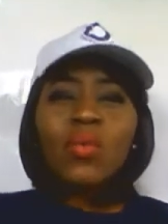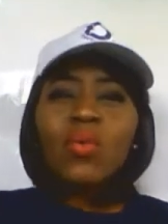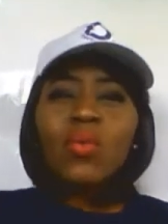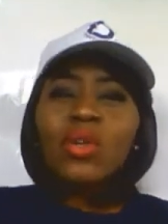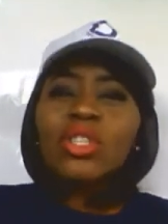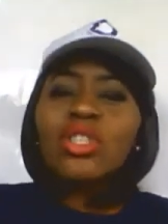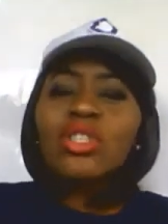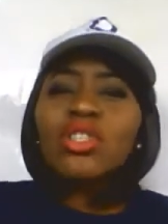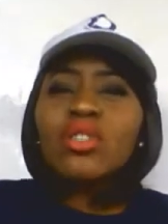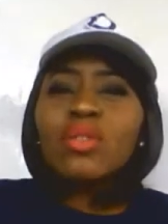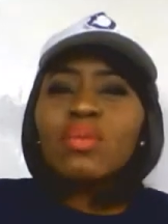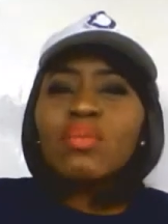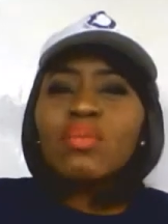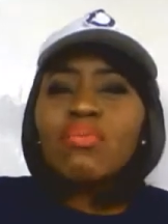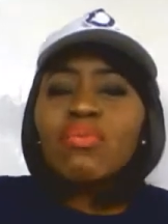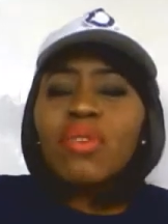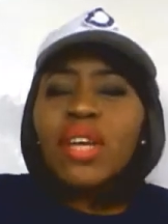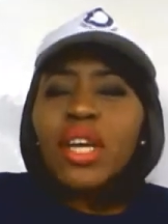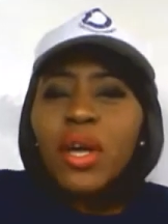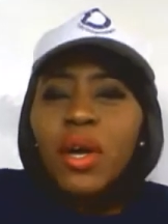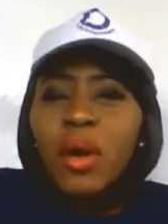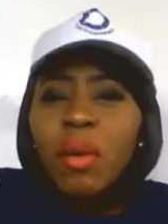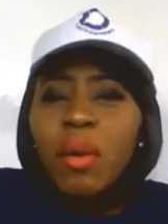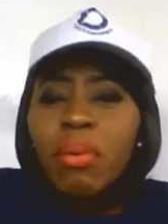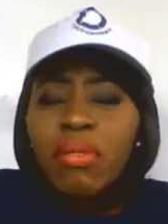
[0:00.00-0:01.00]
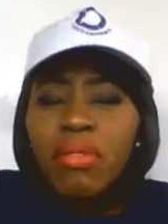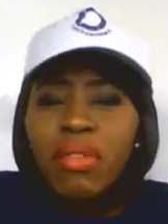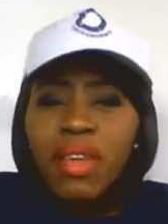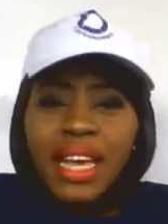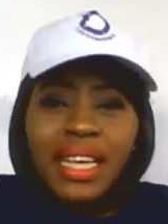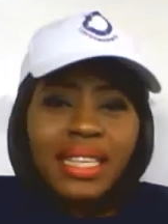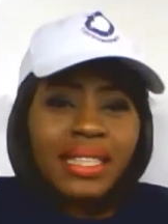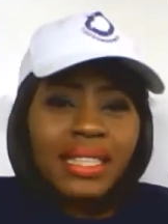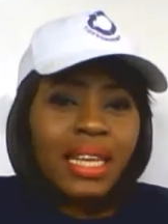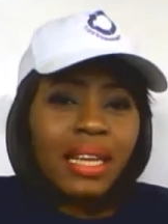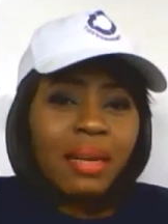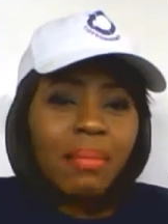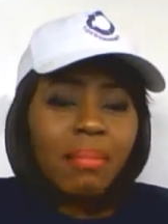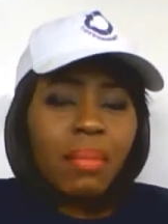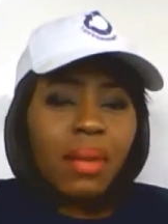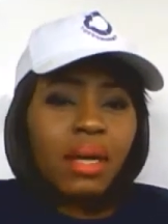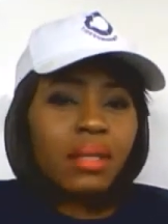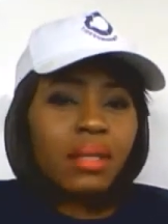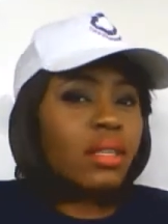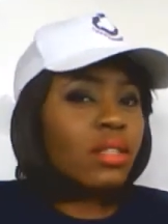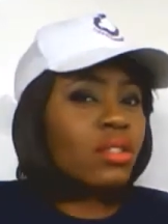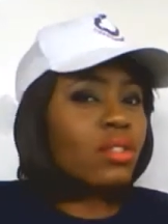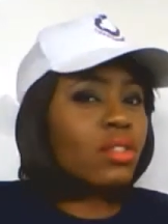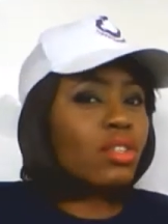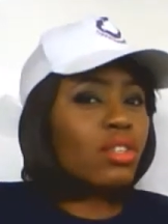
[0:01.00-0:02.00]
Once you bring up things that
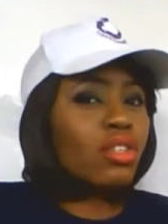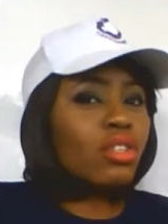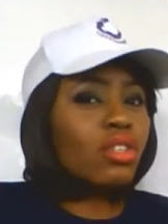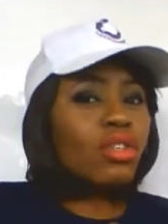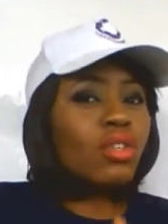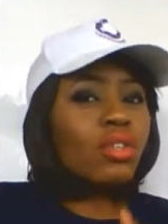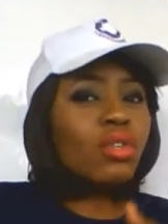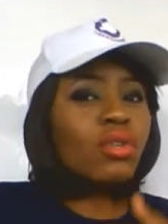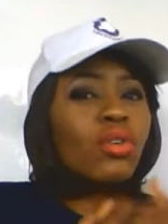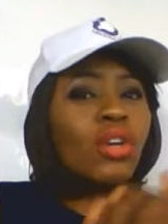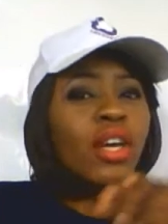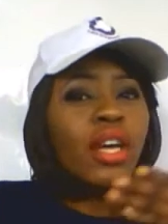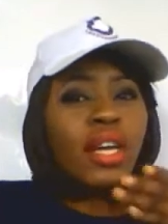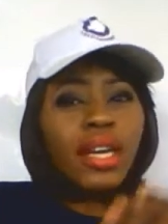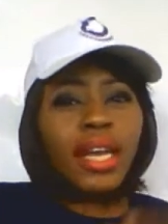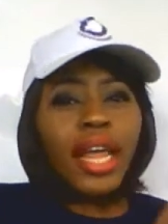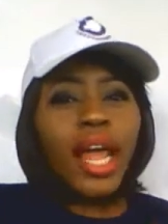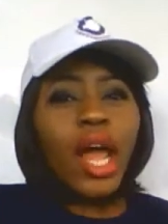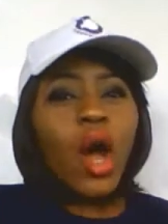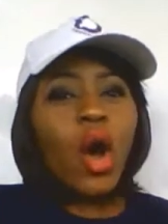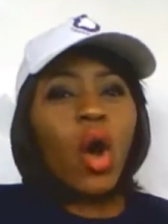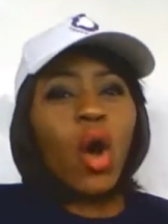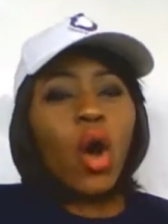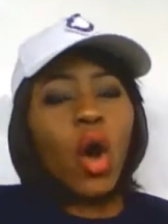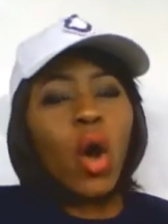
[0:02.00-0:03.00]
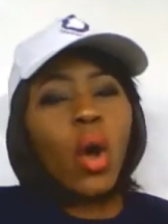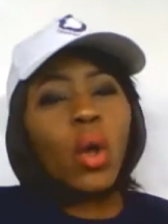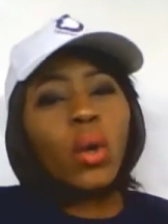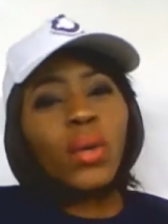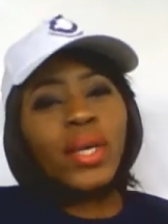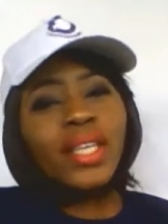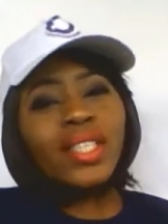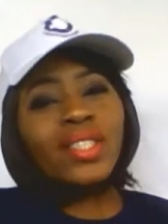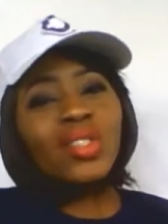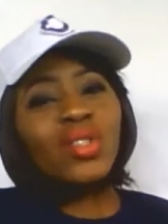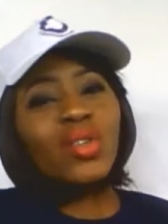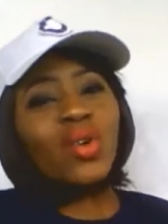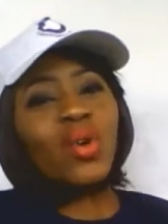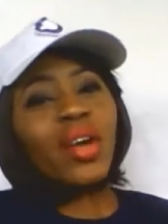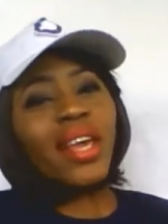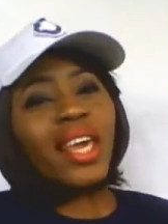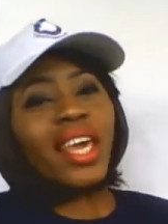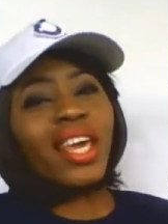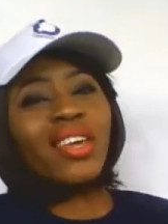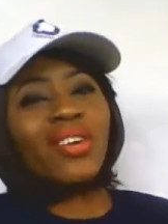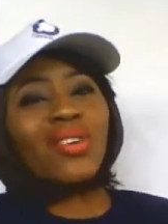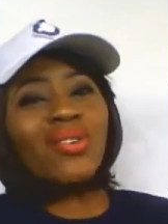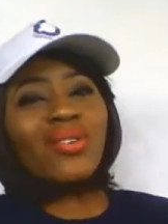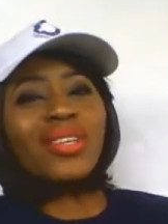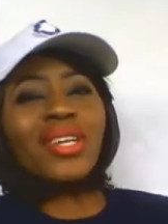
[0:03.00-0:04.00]
matter to you, they are always
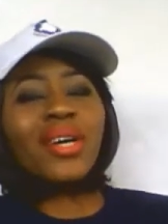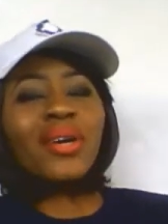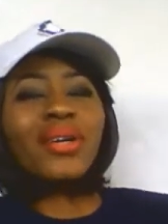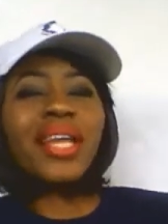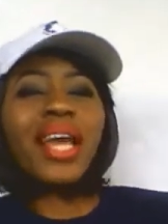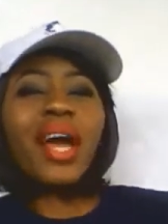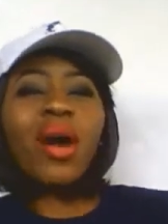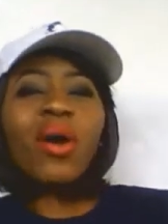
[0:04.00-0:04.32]
talking you down.